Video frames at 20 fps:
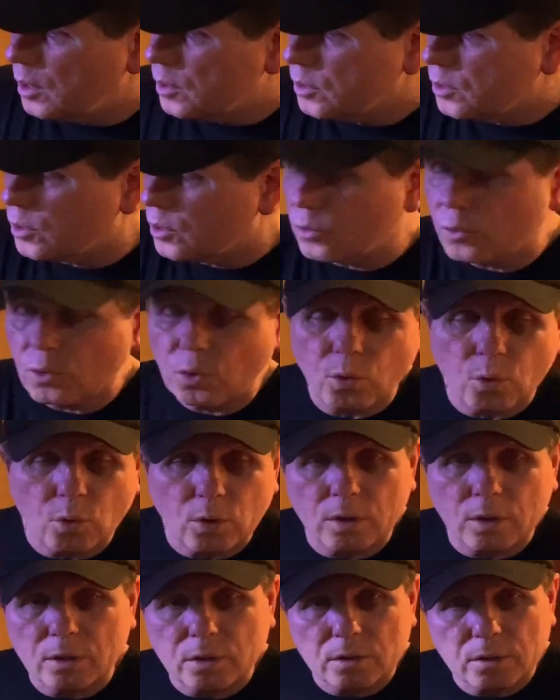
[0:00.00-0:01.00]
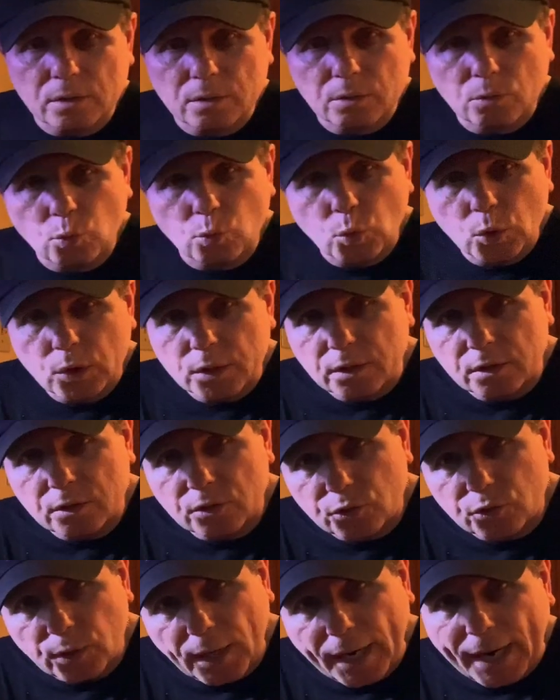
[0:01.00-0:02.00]
two-horned wooden
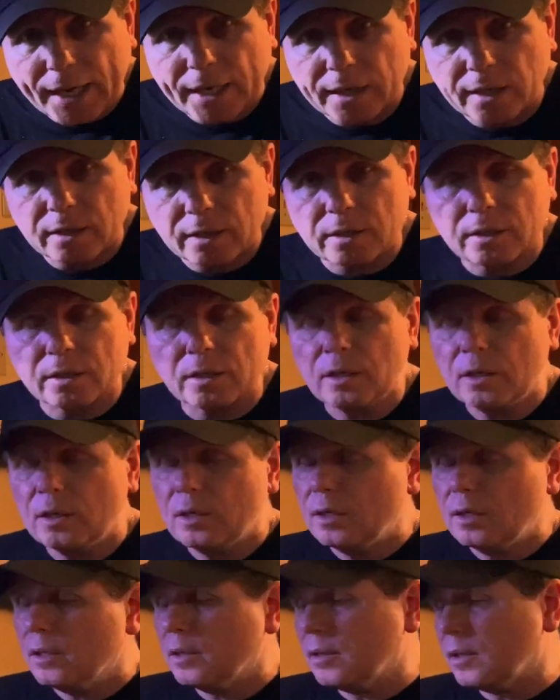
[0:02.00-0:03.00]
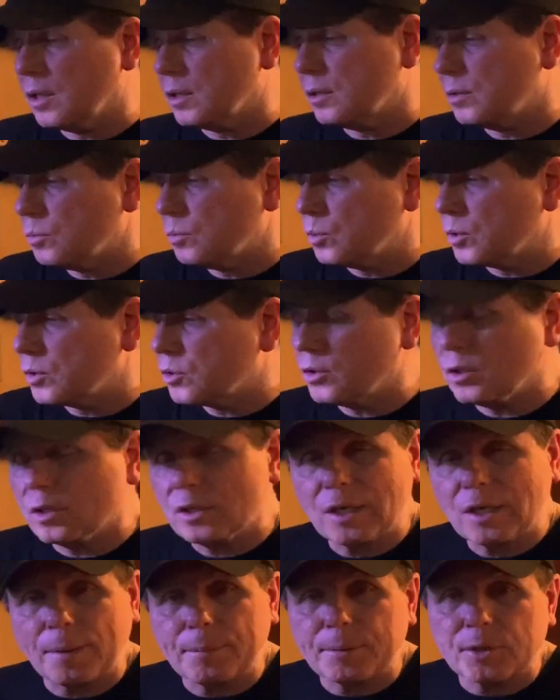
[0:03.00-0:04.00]
dragon that was the
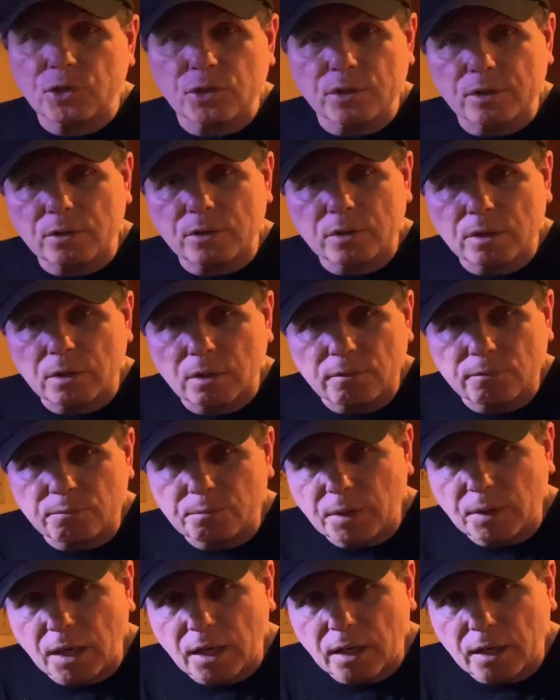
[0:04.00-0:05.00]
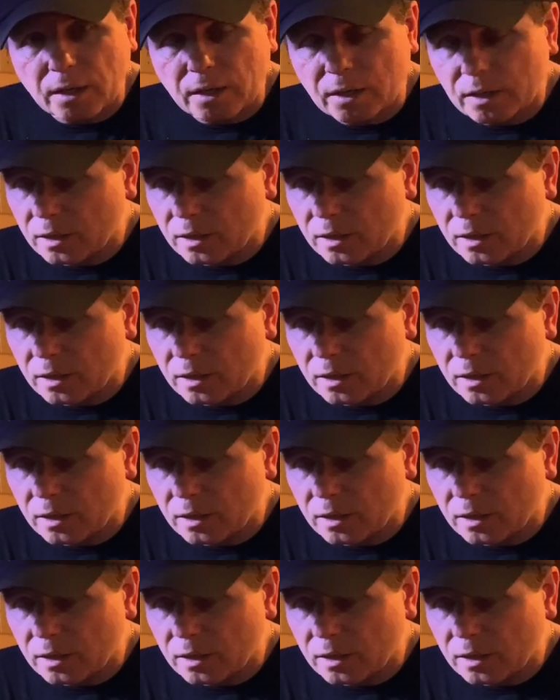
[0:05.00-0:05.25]
nemesis of my